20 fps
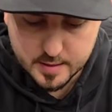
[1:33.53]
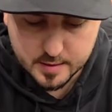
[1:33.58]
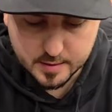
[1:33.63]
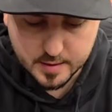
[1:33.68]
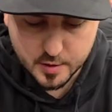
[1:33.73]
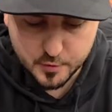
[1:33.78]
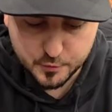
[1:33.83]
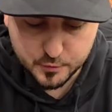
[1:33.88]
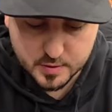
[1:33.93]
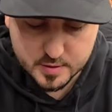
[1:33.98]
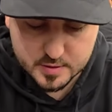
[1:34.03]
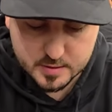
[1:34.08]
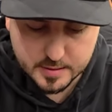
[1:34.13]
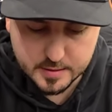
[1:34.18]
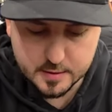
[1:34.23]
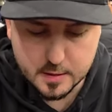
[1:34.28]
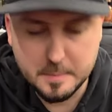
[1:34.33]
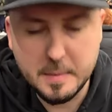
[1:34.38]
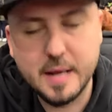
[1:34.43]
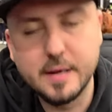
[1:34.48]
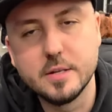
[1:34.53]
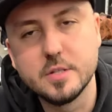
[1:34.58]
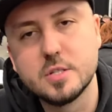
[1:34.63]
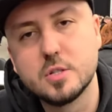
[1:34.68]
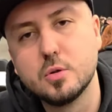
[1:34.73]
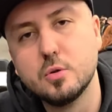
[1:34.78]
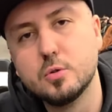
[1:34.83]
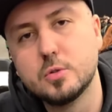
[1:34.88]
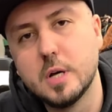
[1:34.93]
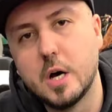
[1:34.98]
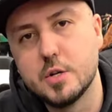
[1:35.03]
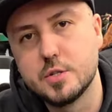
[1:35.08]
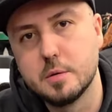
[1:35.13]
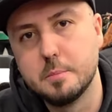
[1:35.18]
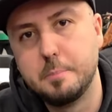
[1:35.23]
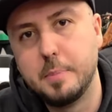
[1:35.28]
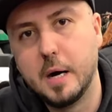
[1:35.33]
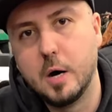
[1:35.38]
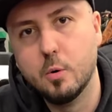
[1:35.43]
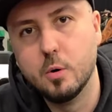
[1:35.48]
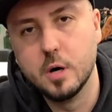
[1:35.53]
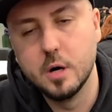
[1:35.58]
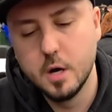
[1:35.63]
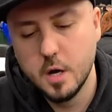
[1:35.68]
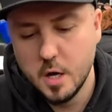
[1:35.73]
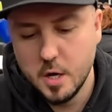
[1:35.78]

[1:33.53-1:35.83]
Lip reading: give this leader minus 2000 power.